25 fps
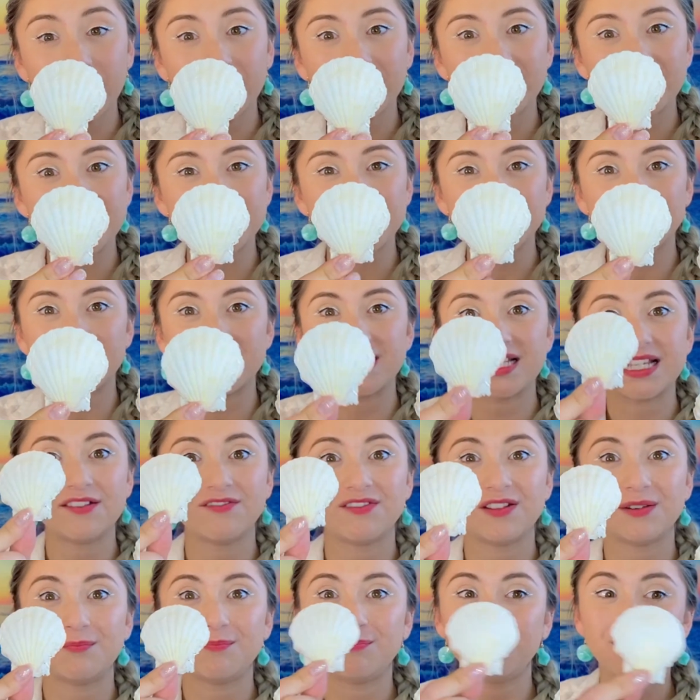This one's
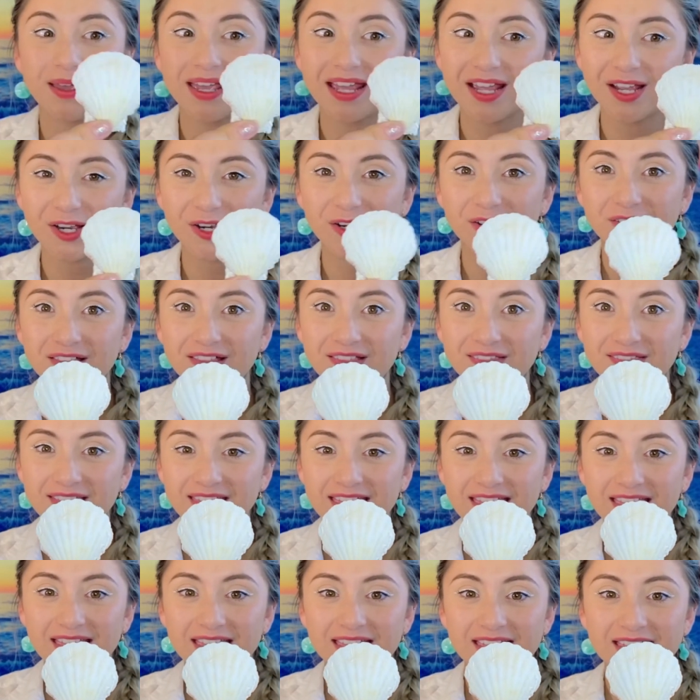even bigger than
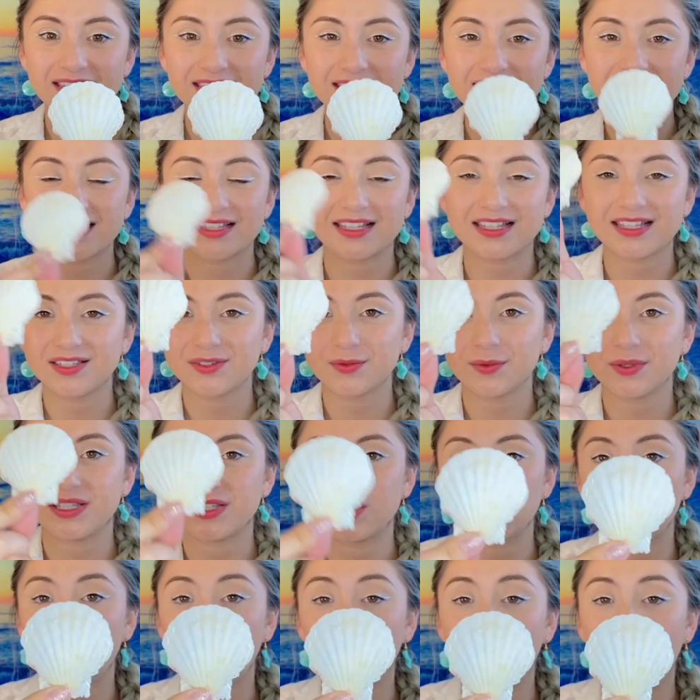these. This one's
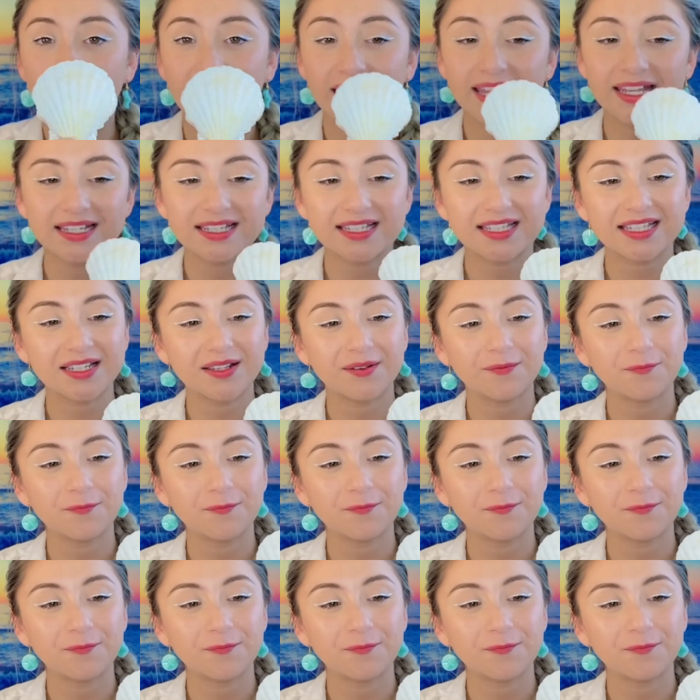white.